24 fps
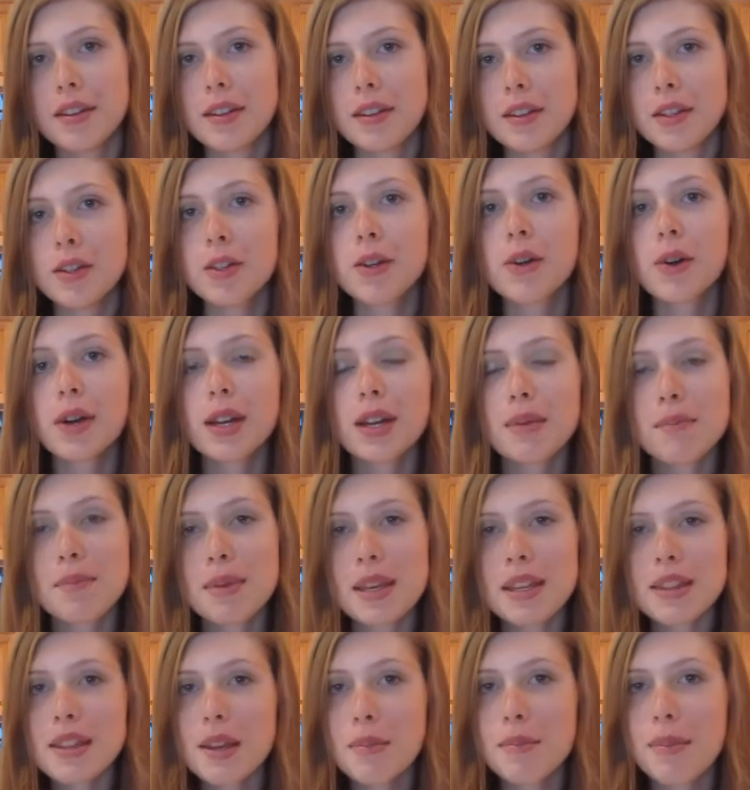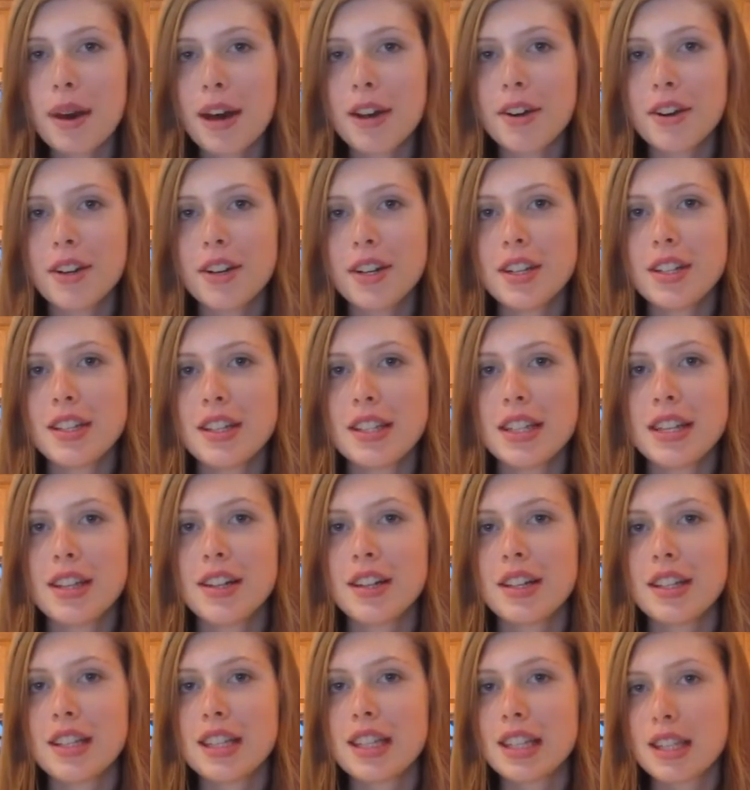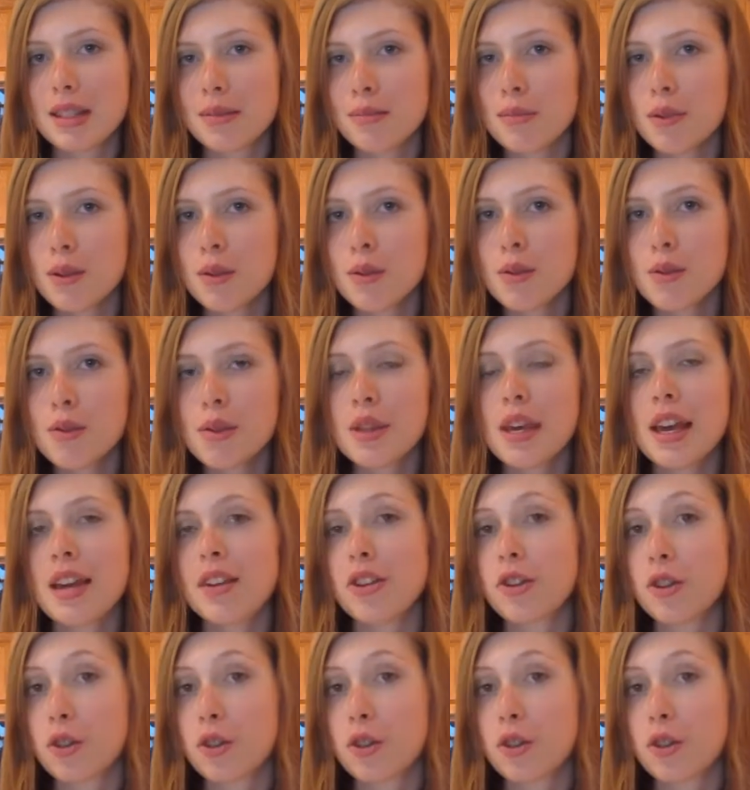You're going to beat the butter until it's smooth and